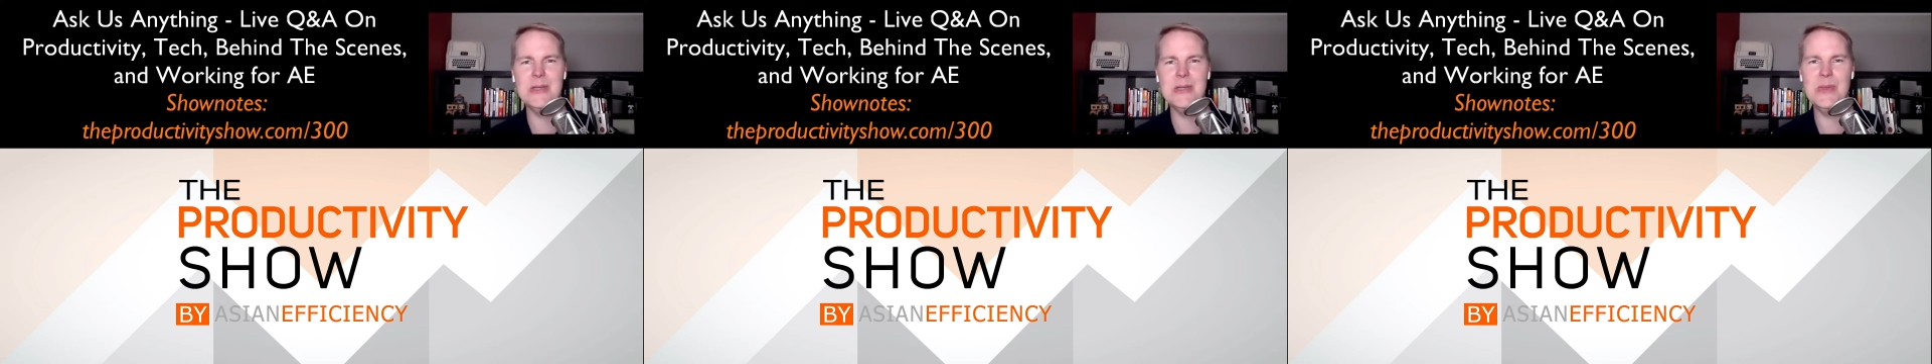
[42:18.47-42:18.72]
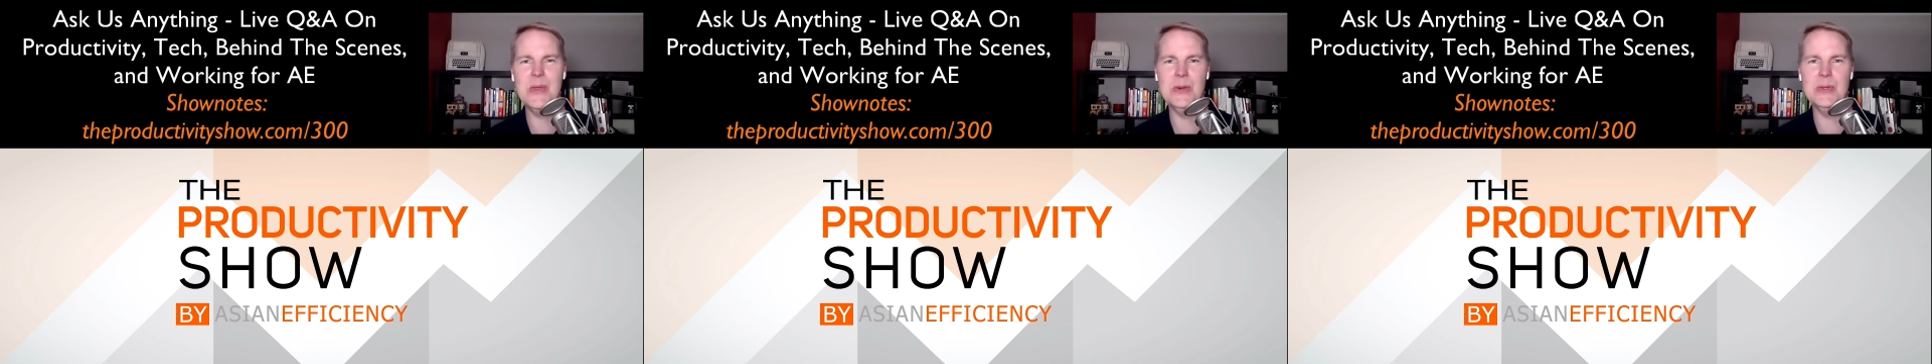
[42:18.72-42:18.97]

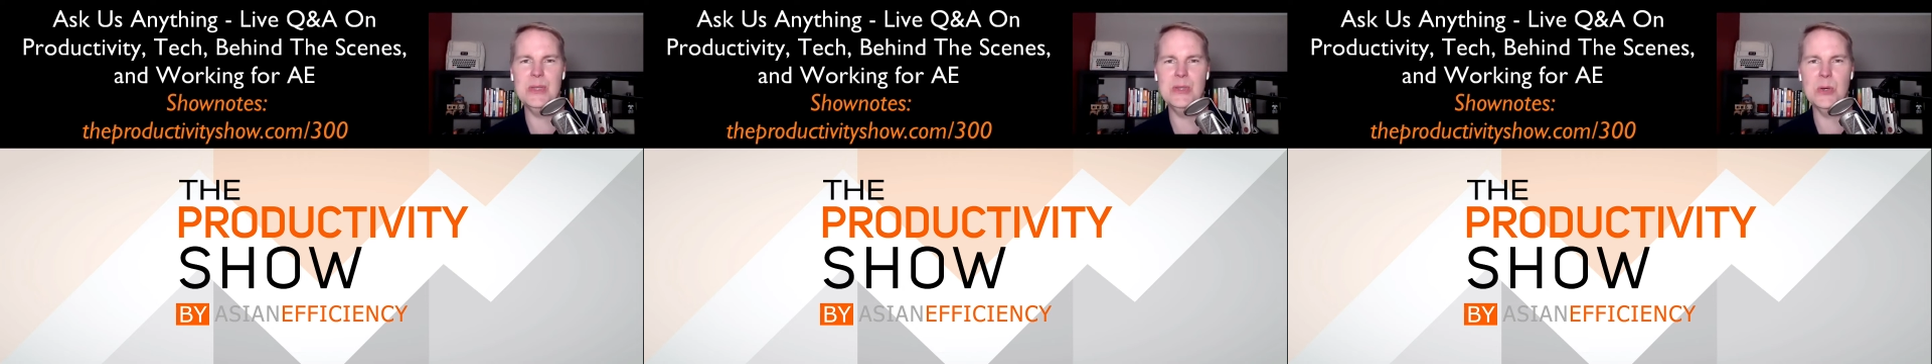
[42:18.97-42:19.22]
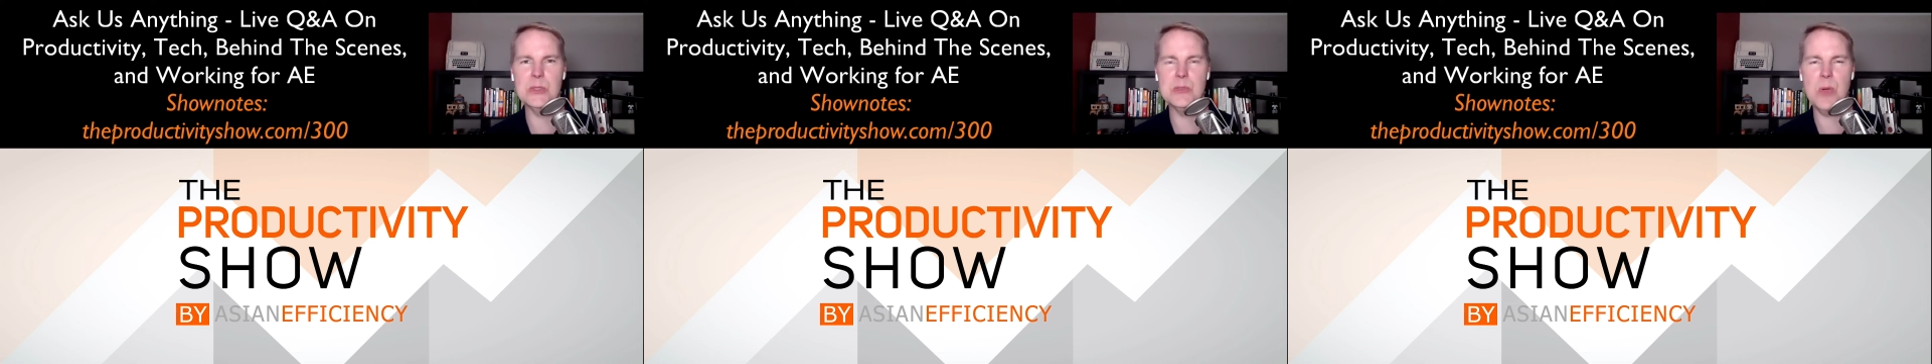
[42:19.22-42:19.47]
do
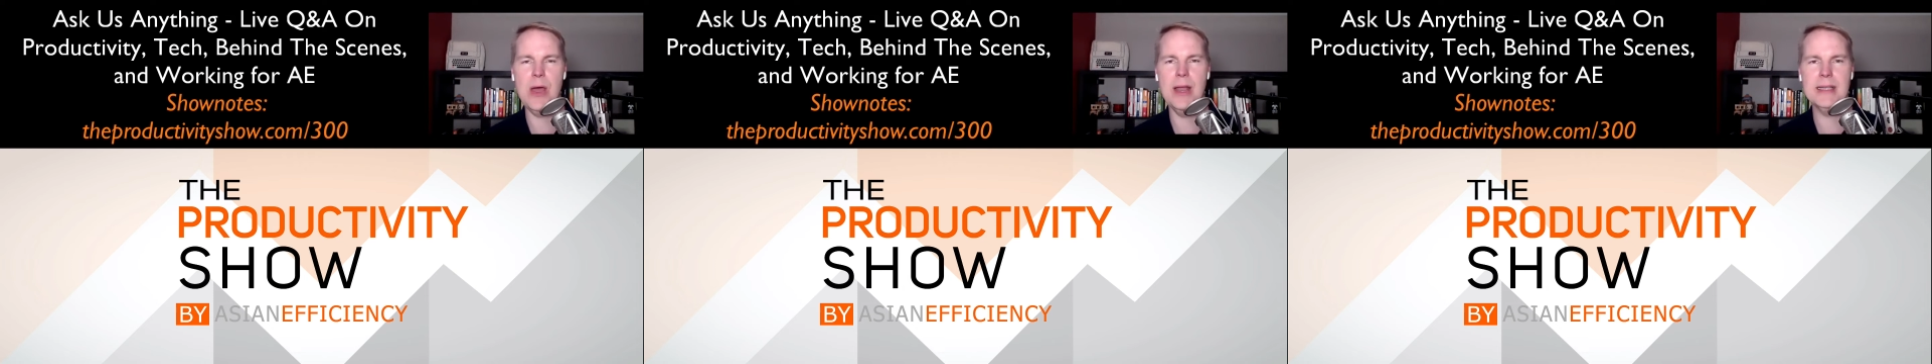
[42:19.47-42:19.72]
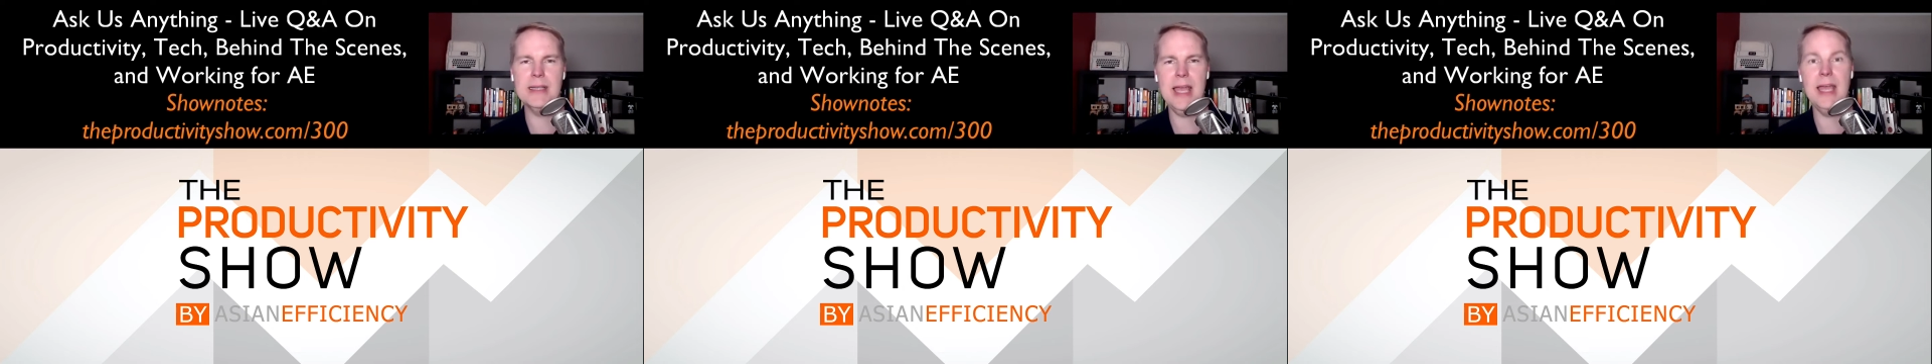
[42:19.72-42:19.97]
those
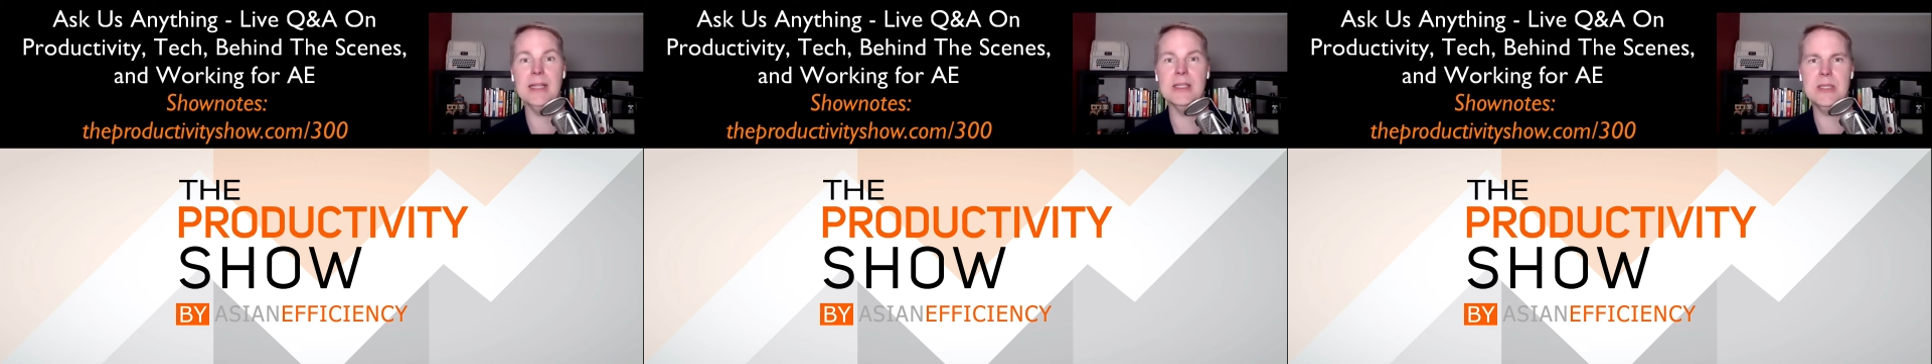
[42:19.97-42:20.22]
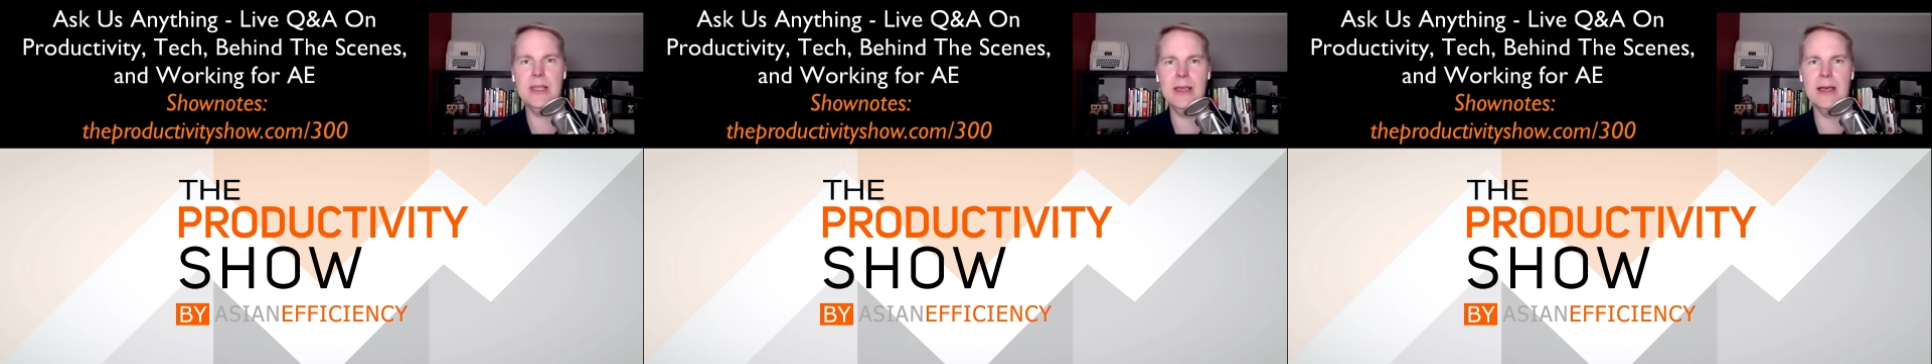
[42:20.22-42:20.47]
products and